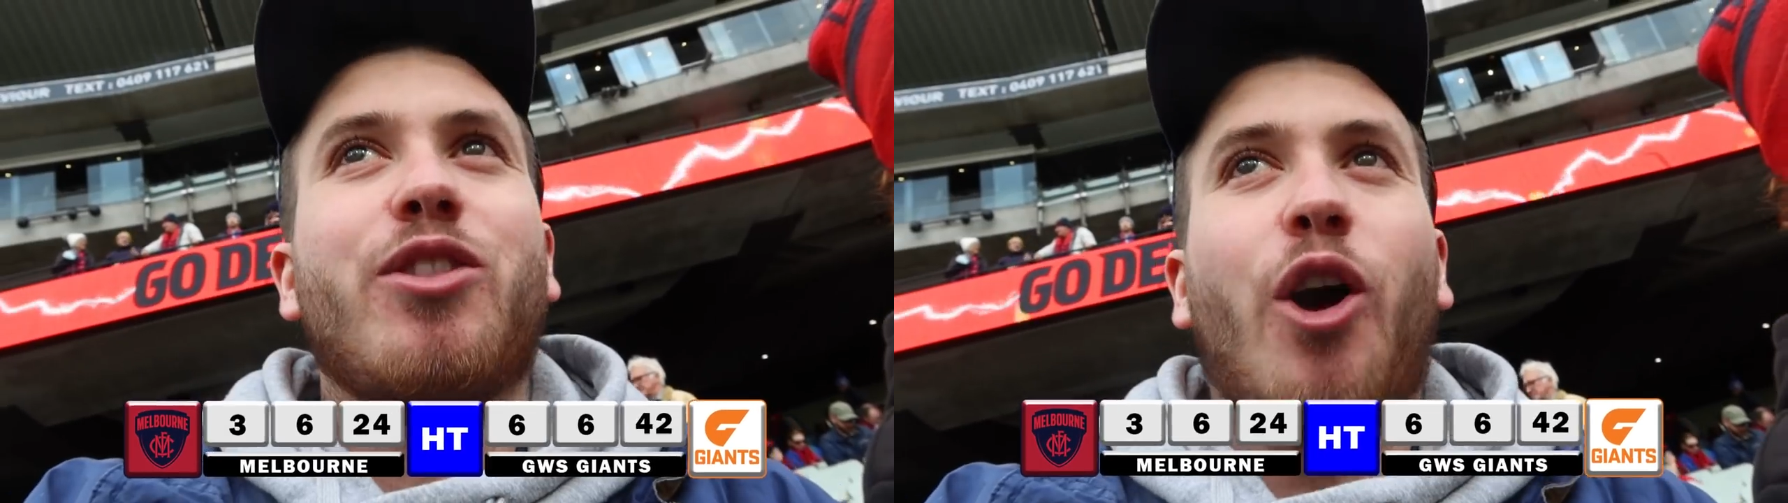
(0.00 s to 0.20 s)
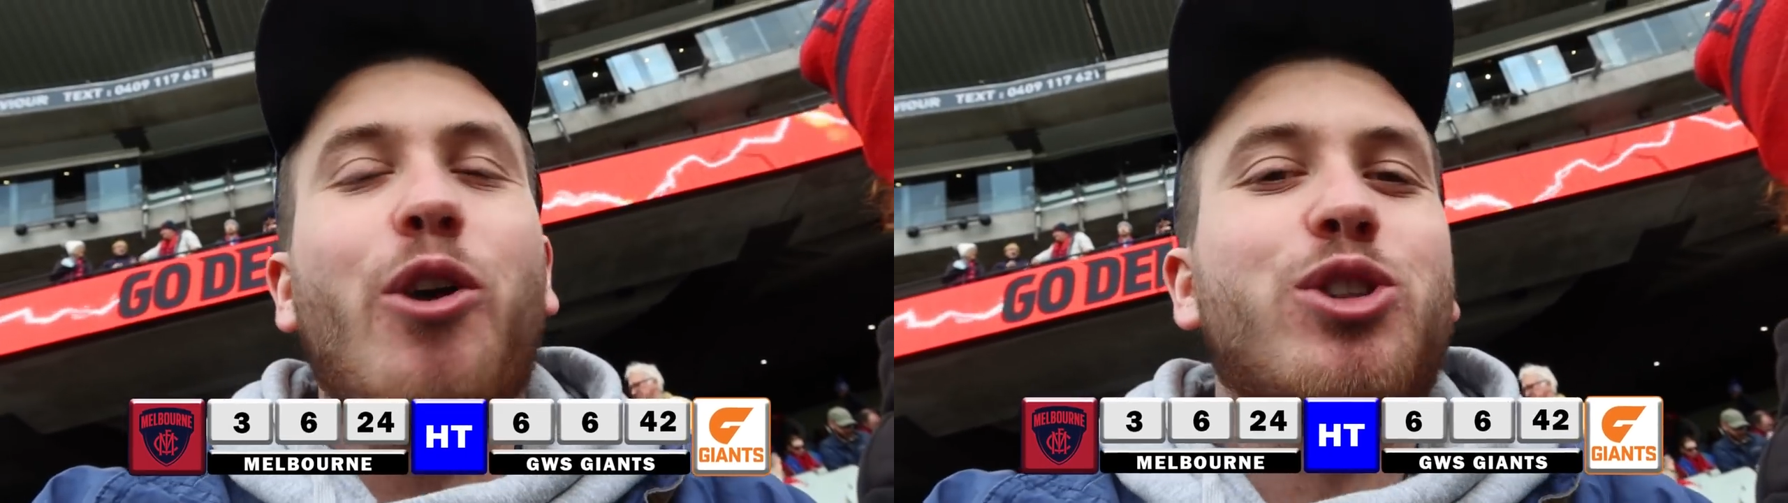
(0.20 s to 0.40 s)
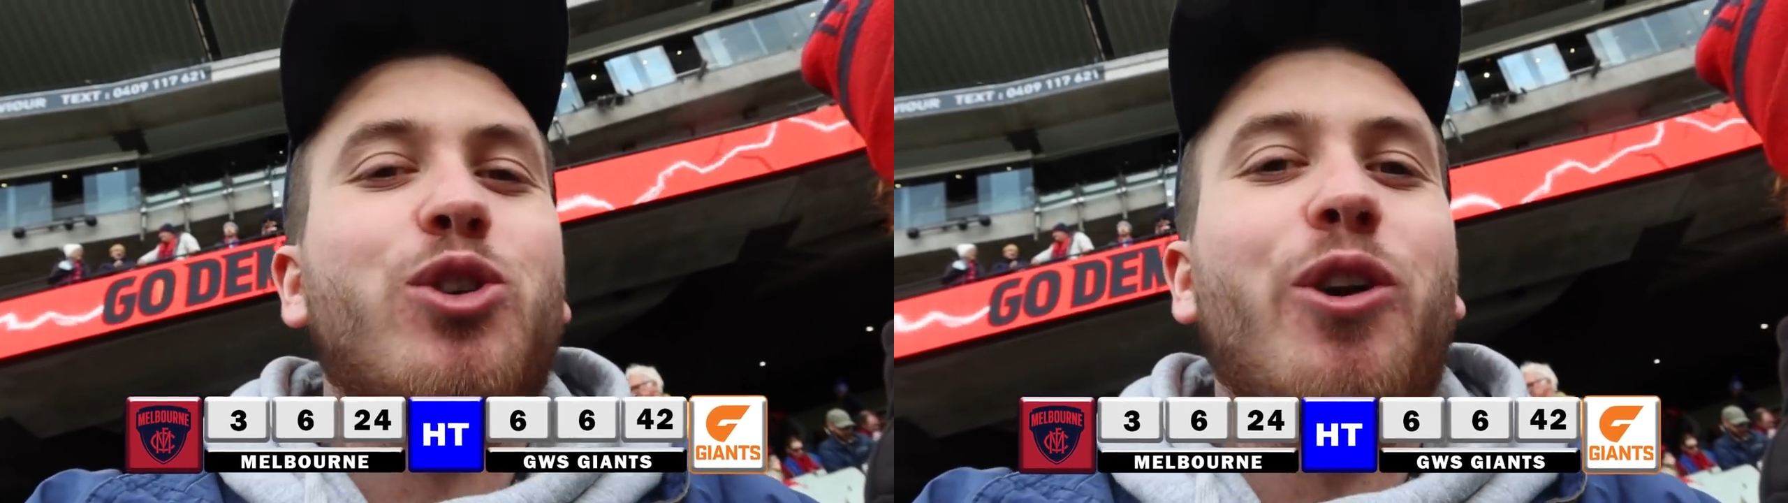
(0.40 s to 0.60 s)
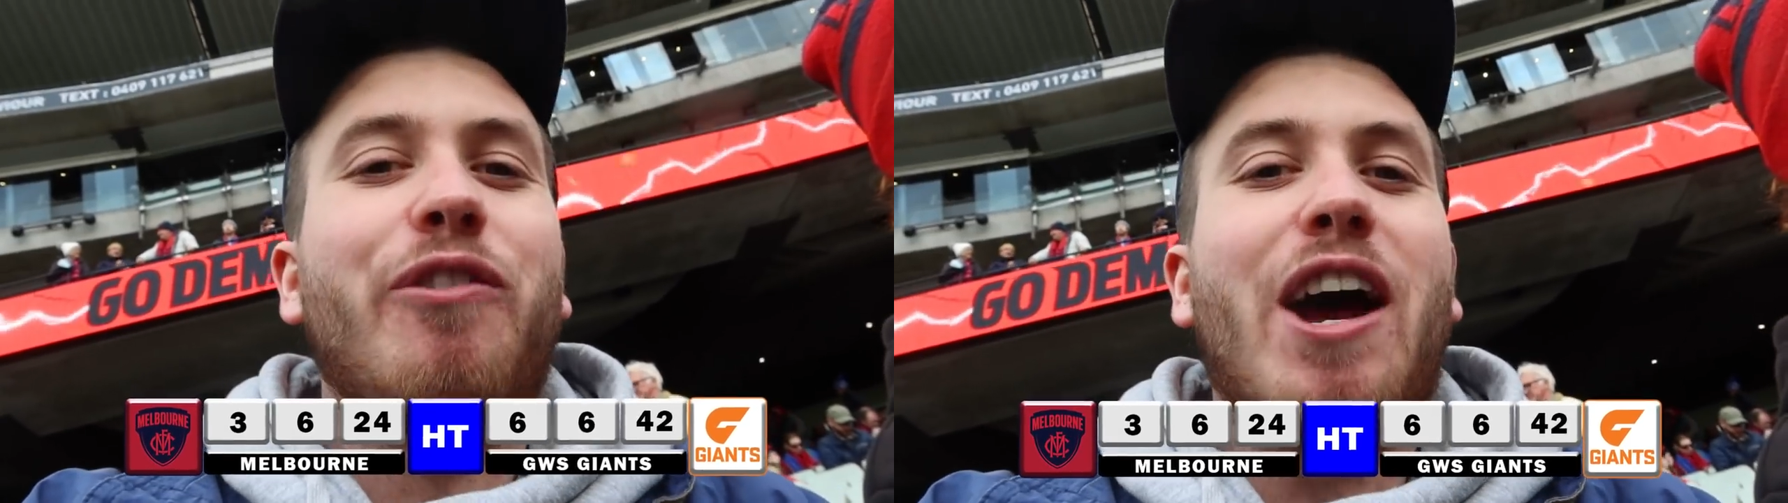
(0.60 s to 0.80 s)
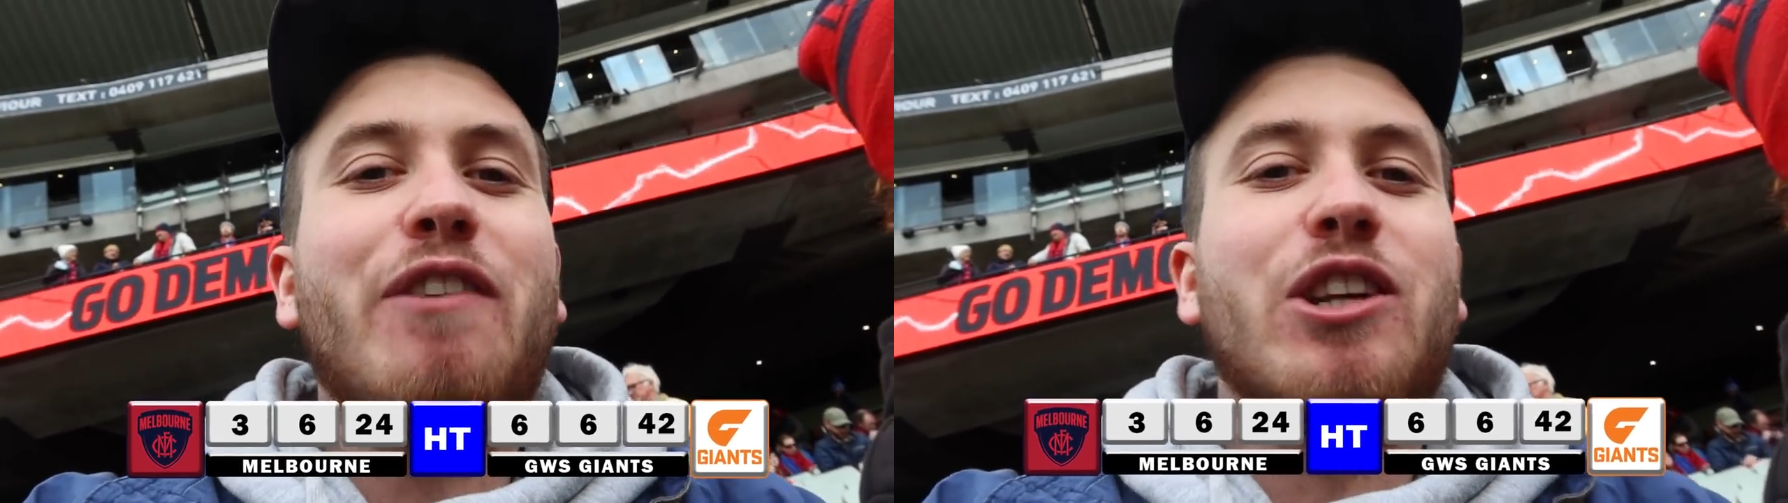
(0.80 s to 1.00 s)
those sort
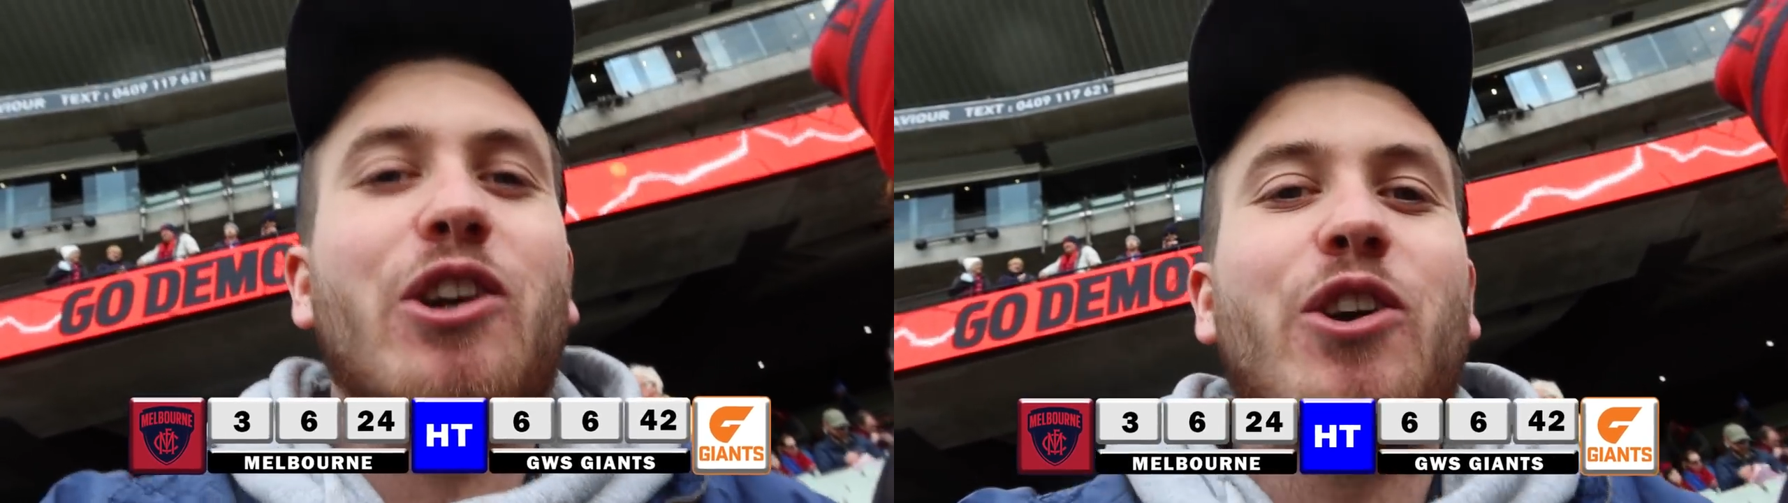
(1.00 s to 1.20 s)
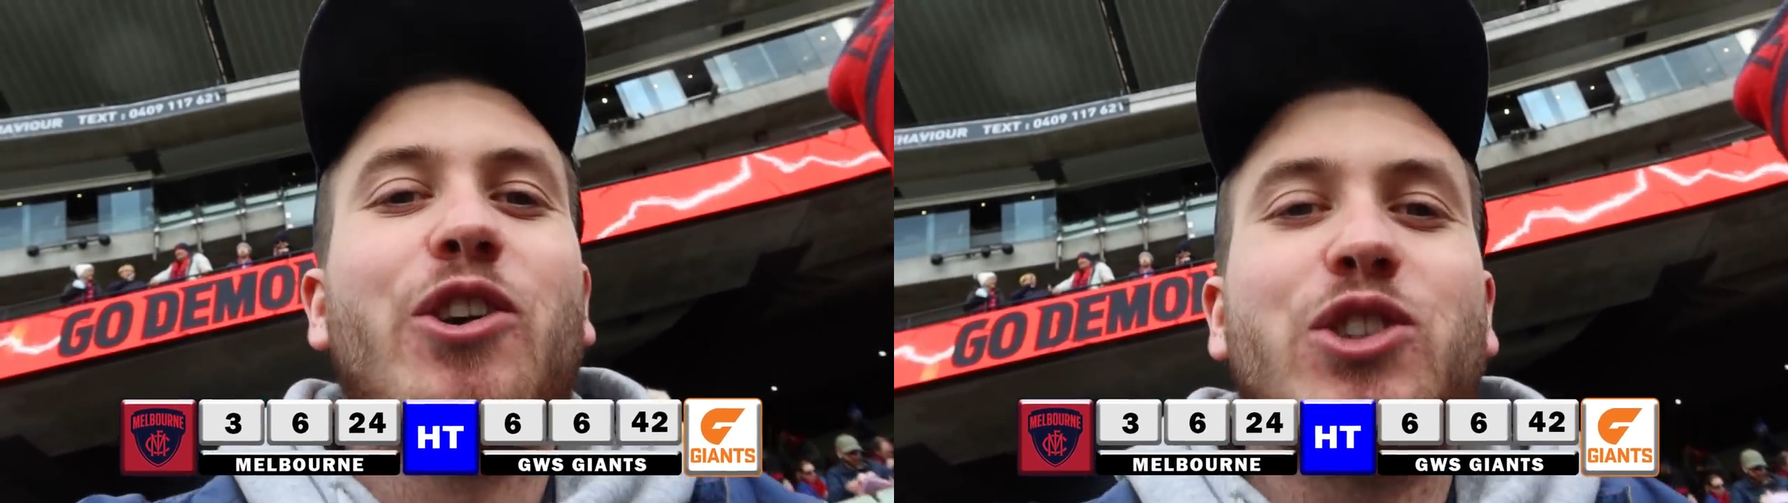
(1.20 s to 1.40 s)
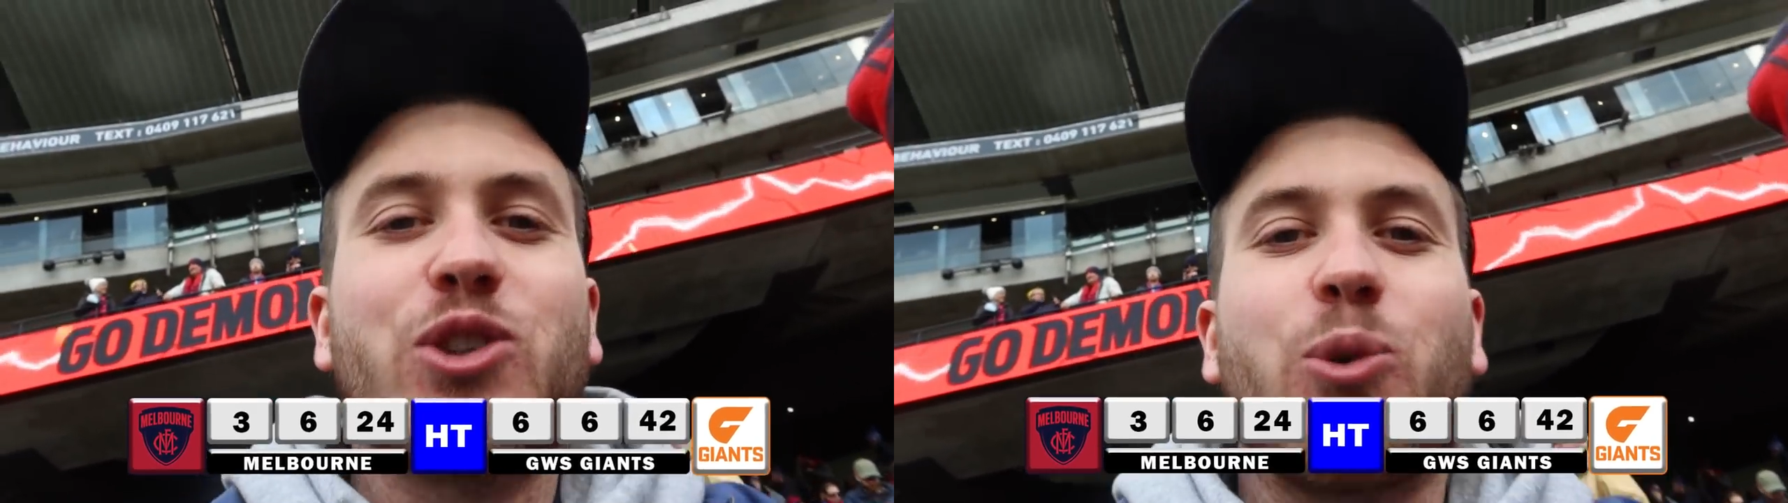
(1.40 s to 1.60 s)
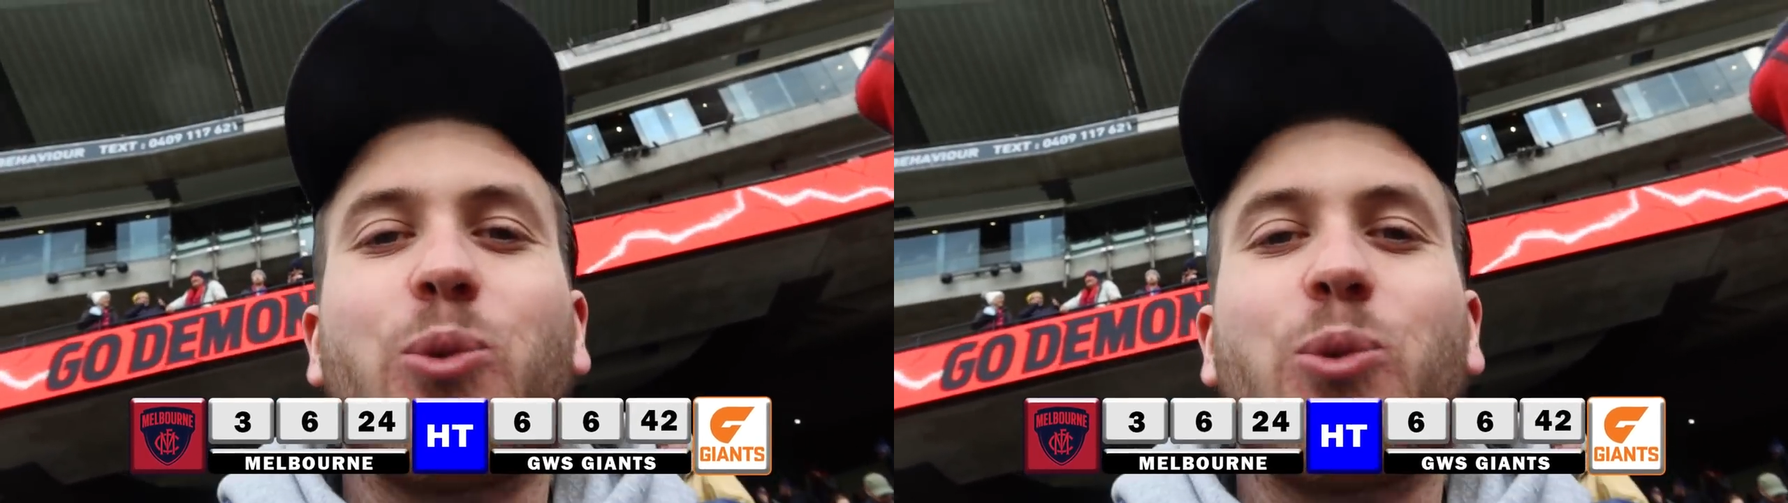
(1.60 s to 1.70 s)
of afternoons